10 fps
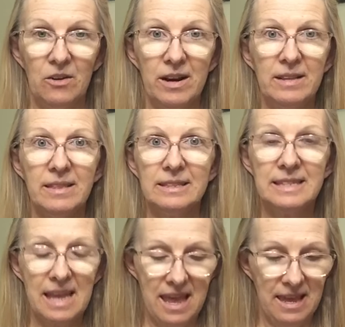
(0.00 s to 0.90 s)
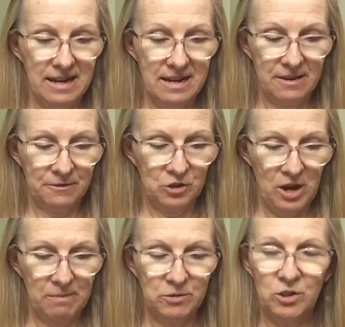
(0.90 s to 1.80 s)
All right, that's the end of
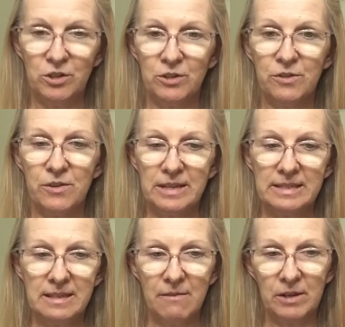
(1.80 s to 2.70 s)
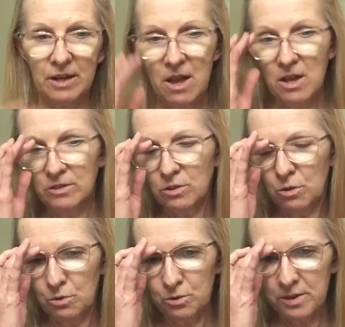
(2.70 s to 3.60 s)
chapter 37.
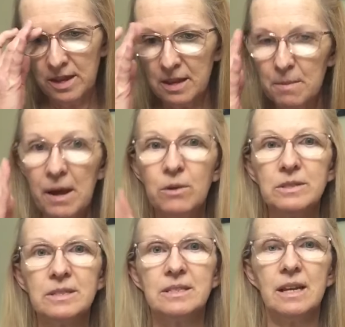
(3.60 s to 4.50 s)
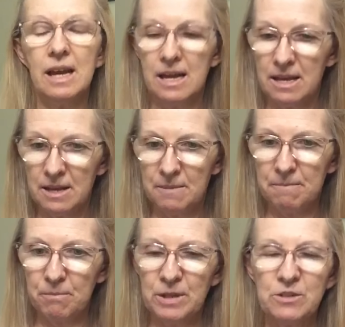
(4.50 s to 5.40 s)
So think about
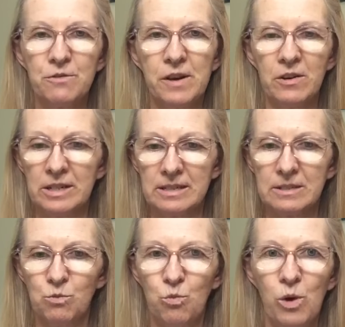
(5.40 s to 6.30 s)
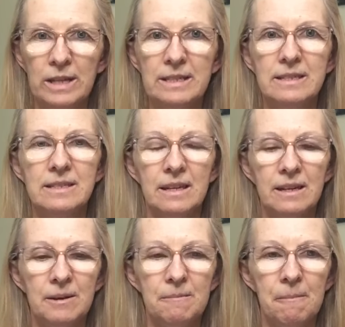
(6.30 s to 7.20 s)
um, perseverance. What,
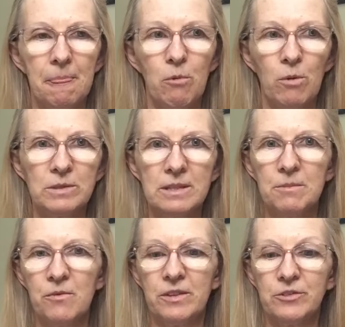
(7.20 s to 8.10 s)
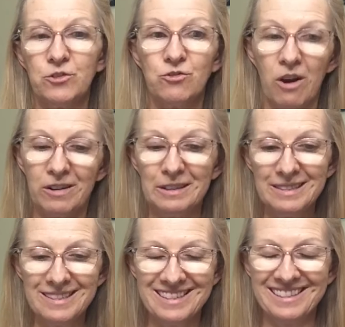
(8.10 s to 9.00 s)
um, what were some of the
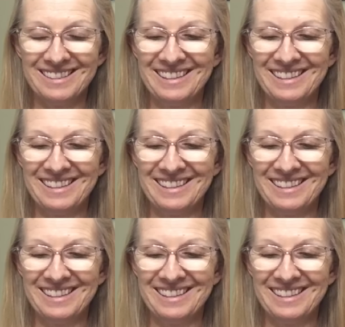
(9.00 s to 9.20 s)
struggles